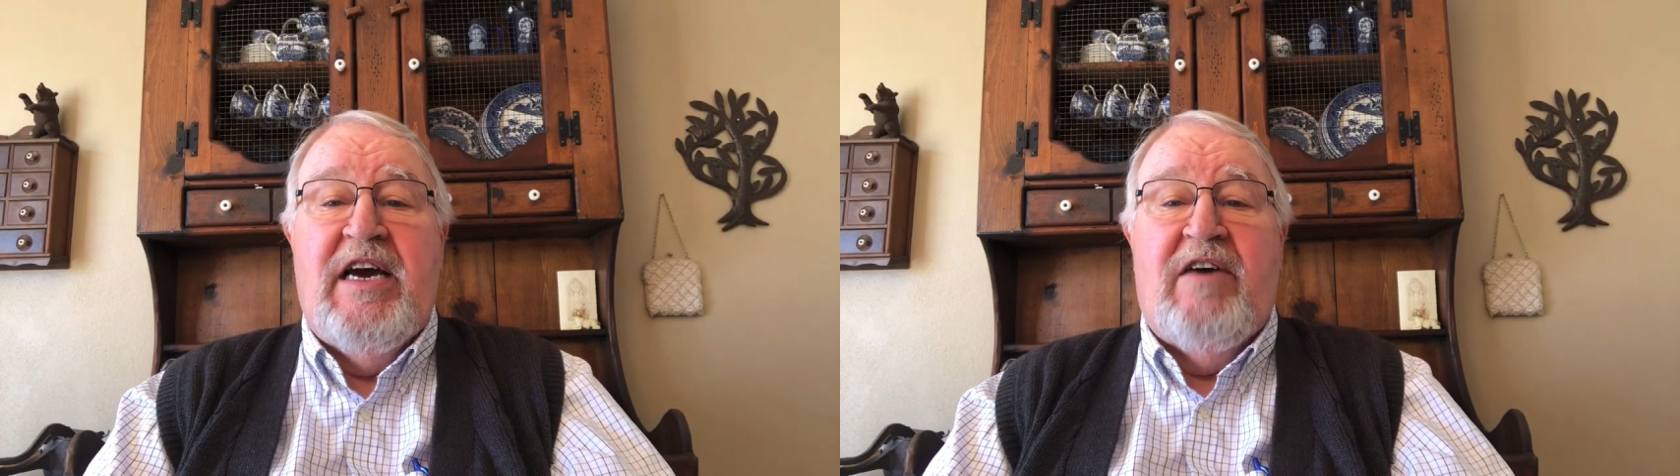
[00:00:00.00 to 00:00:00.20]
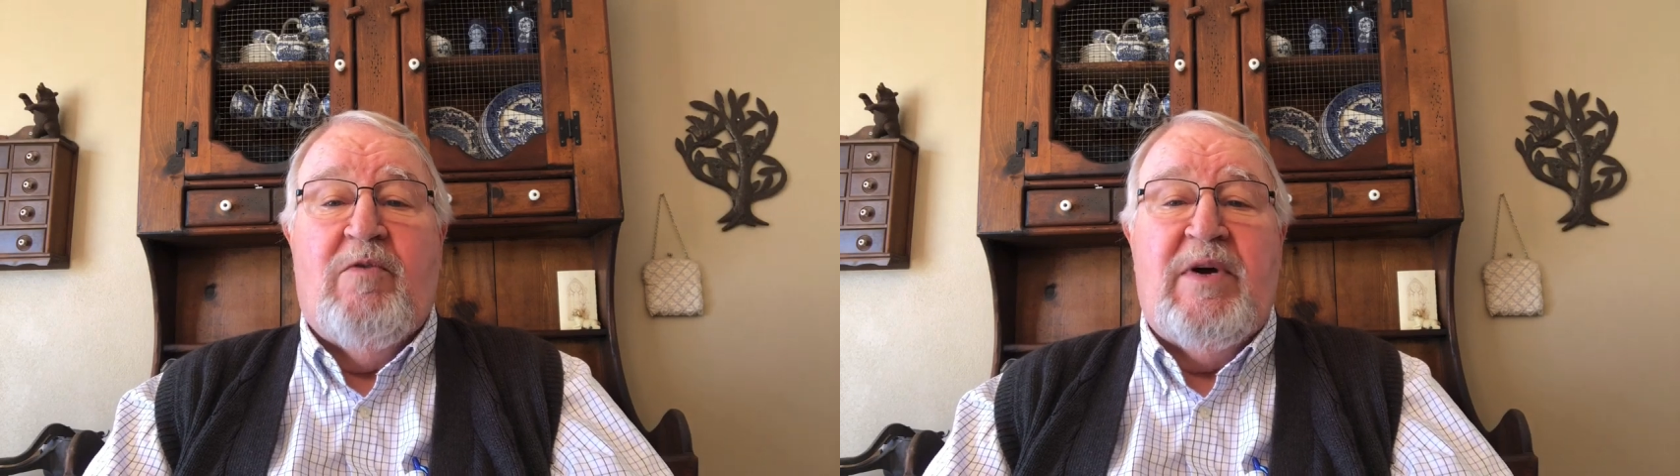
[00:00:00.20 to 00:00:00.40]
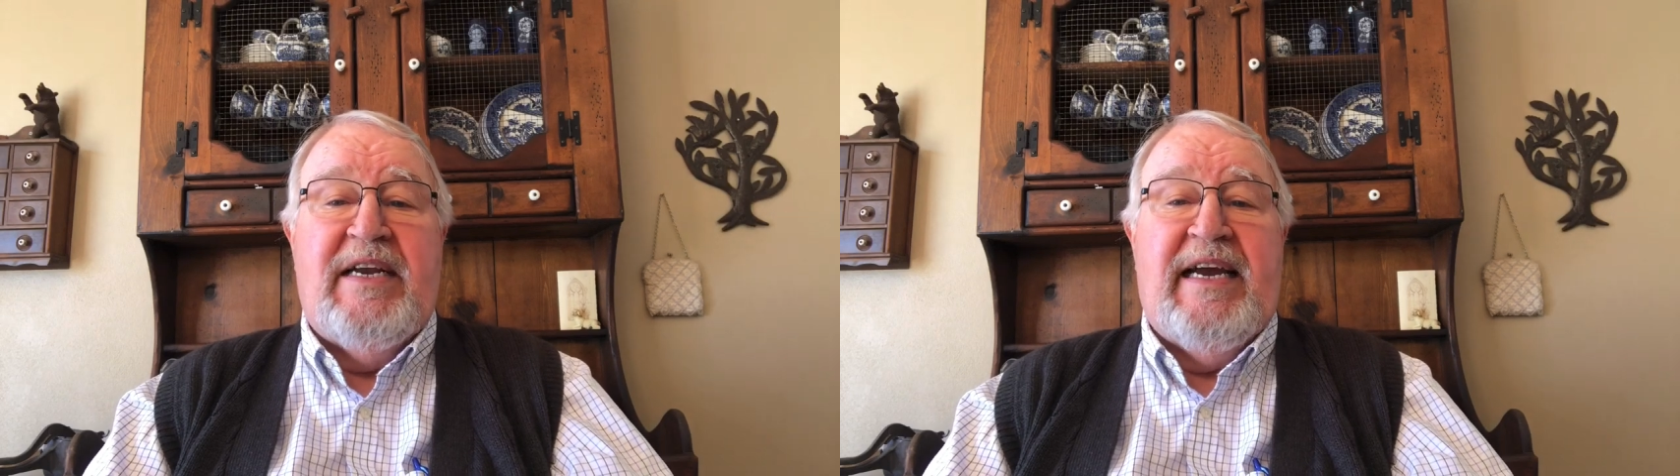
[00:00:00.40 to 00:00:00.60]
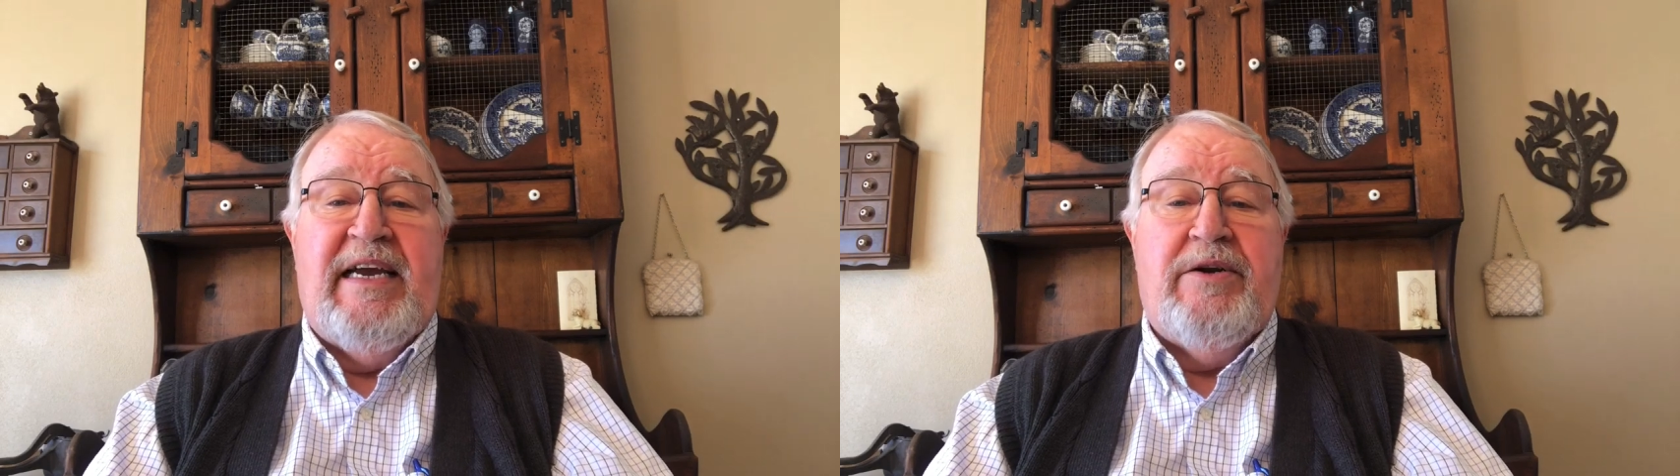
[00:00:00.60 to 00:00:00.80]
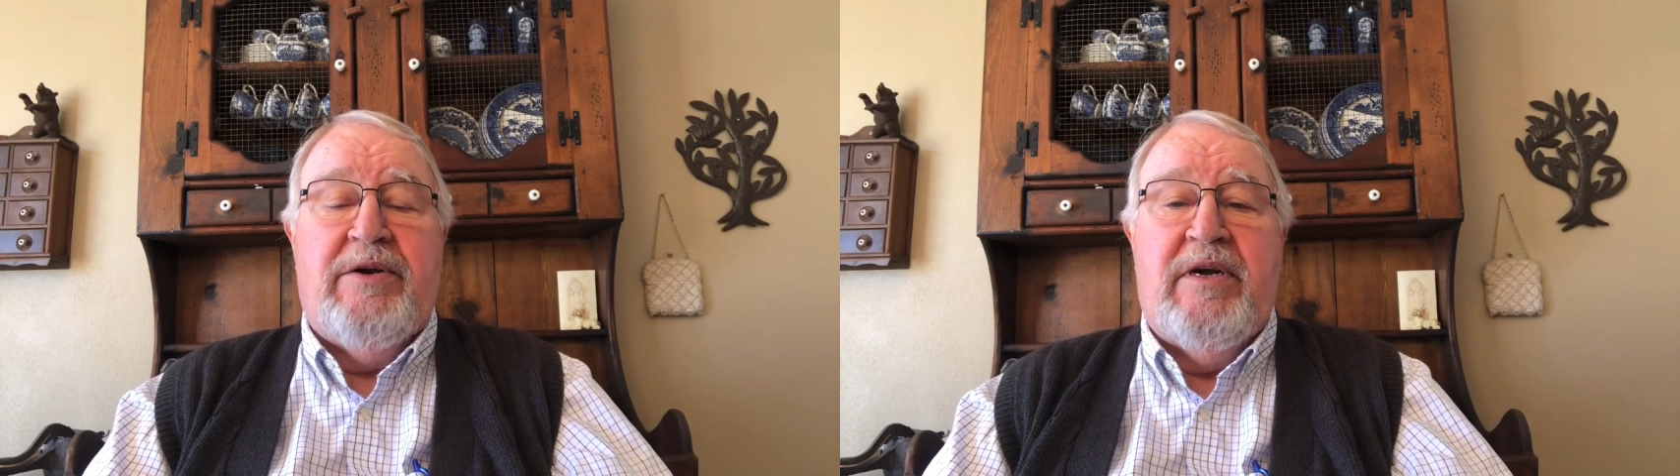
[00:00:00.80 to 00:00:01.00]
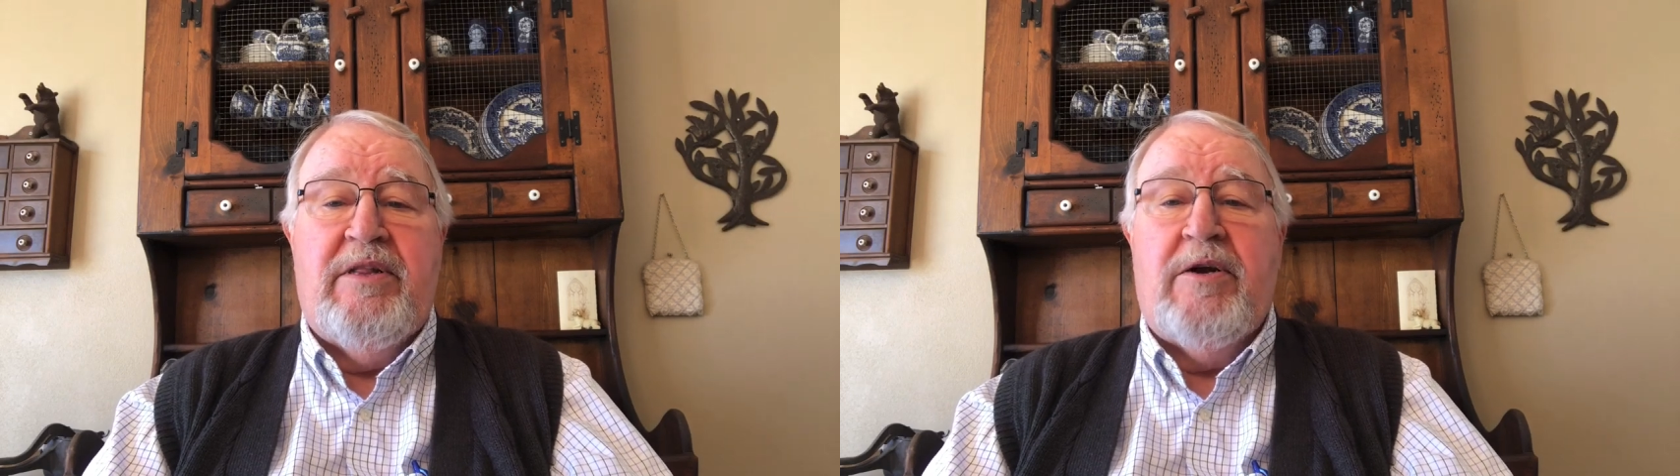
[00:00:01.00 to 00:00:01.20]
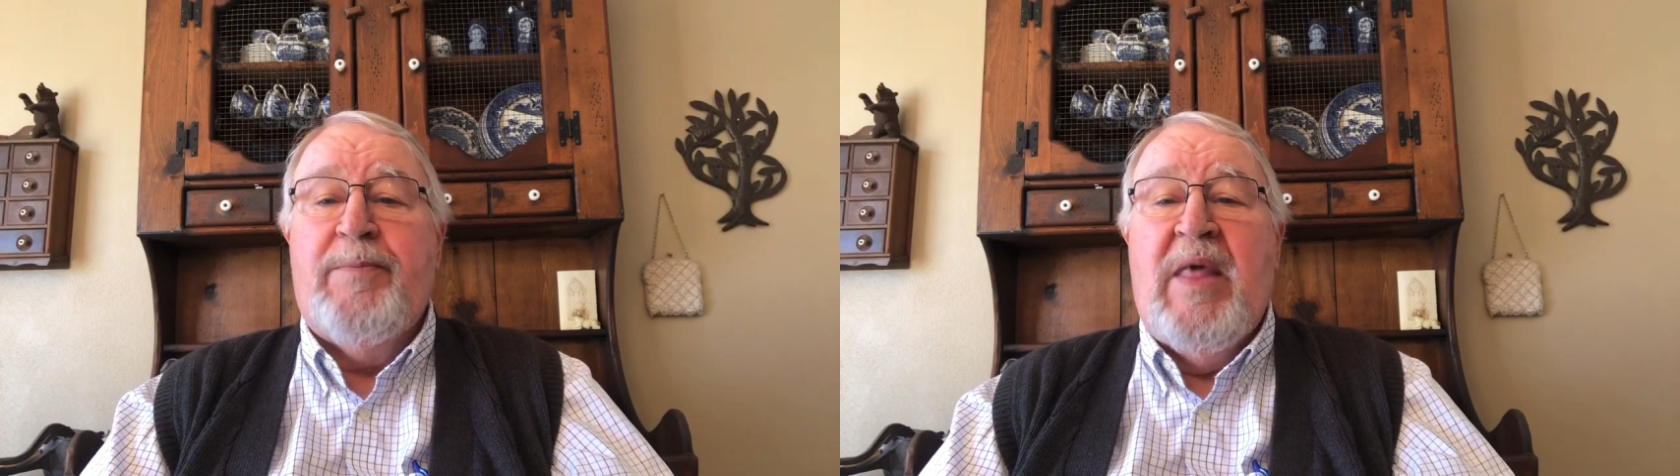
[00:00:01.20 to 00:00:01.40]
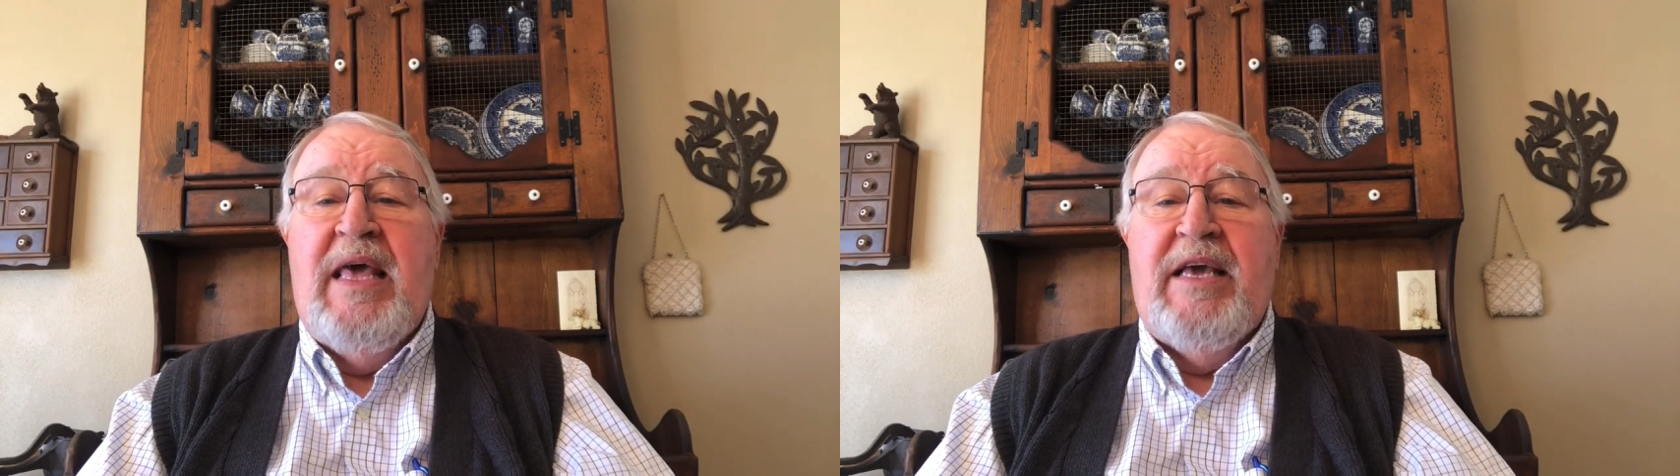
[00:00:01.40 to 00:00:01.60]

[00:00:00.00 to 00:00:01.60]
of one kind or another,